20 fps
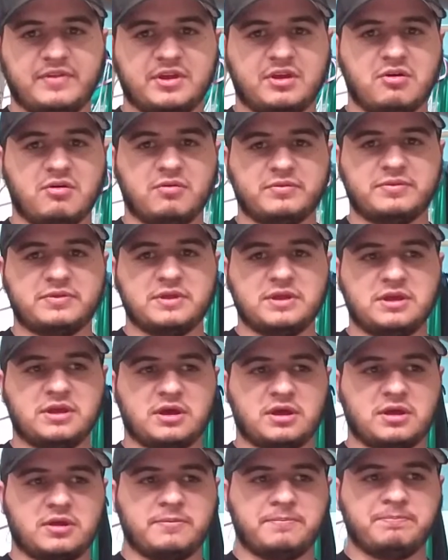go with
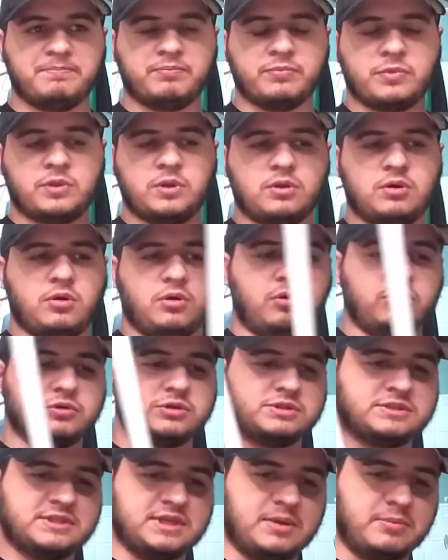the
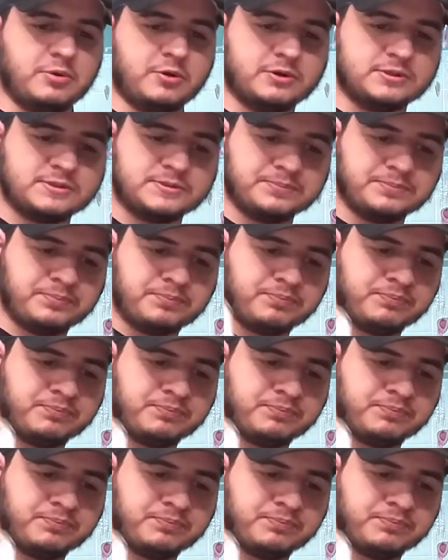Ultrasabers.